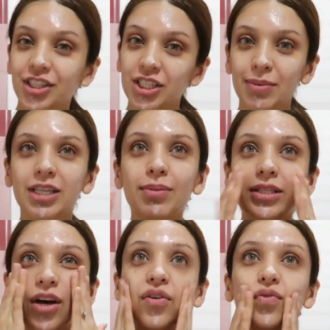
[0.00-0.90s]
It just makes
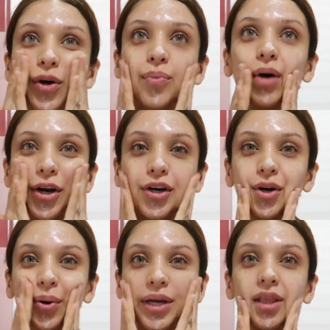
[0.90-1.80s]
myself feel better
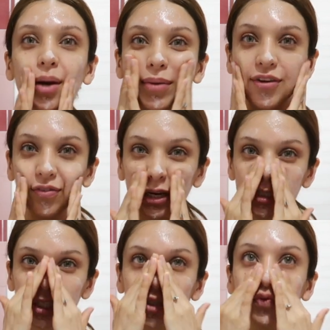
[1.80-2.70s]
knowing that my
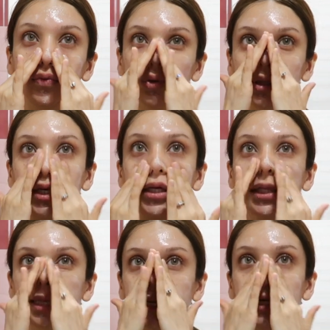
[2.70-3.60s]
face is fully
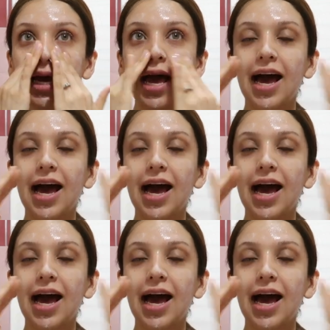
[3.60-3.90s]
clean.